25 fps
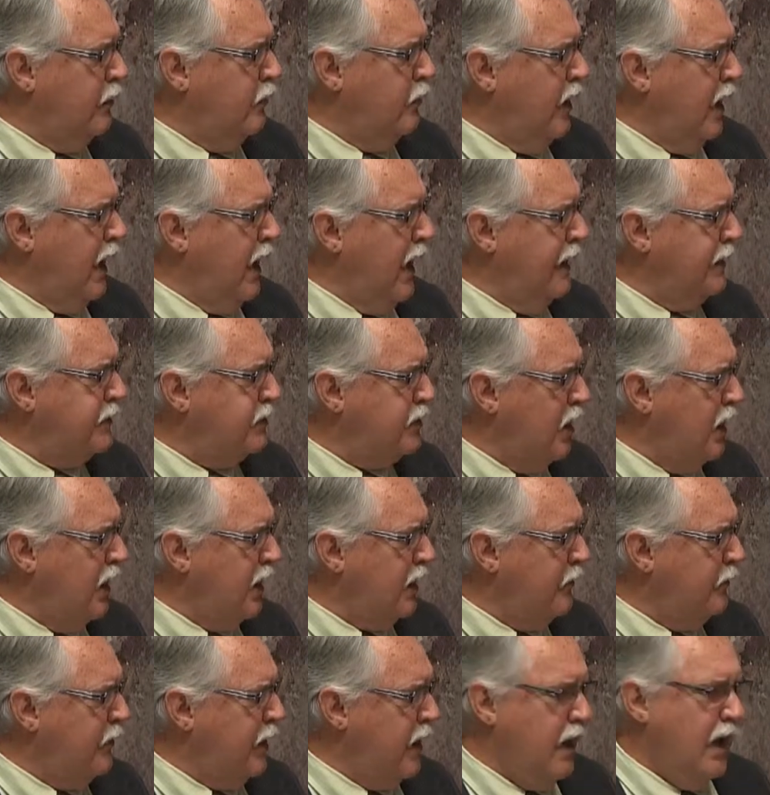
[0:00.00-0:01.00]
When I talk
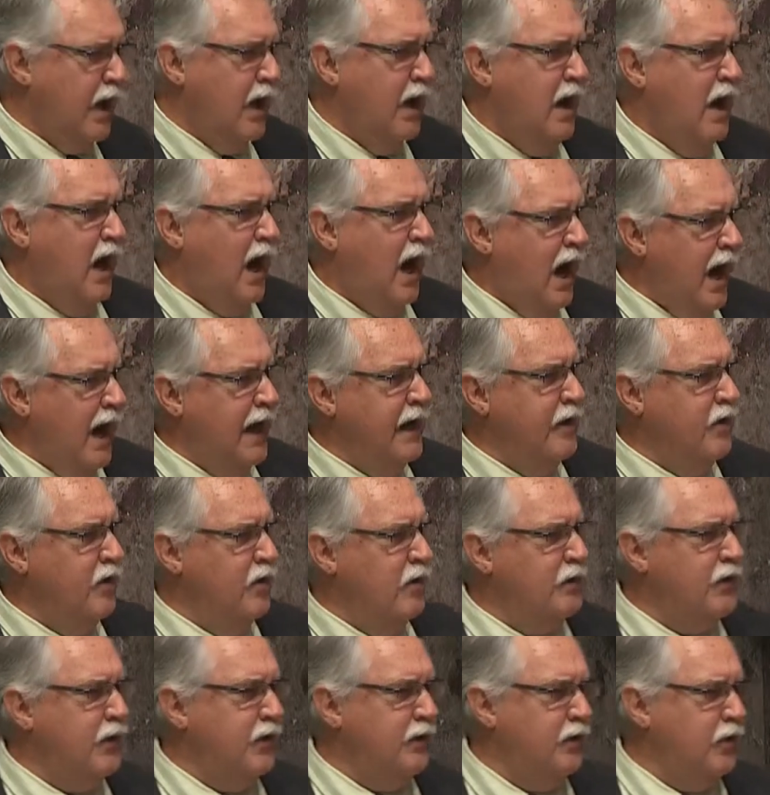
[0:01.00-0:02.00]
about it, I
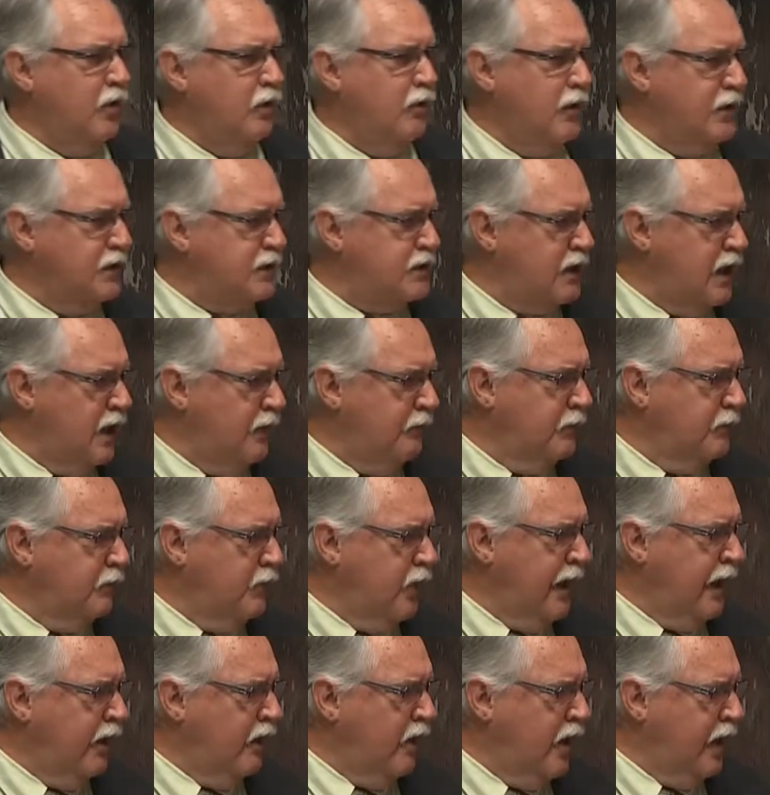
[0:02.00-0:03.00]
know that there was some
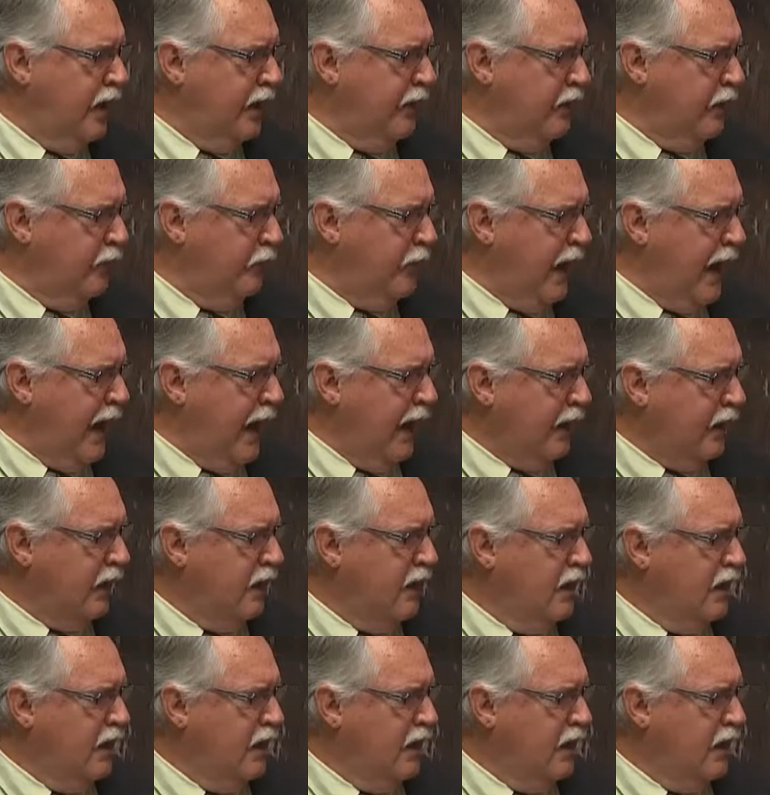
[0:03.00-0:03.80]
went on in the back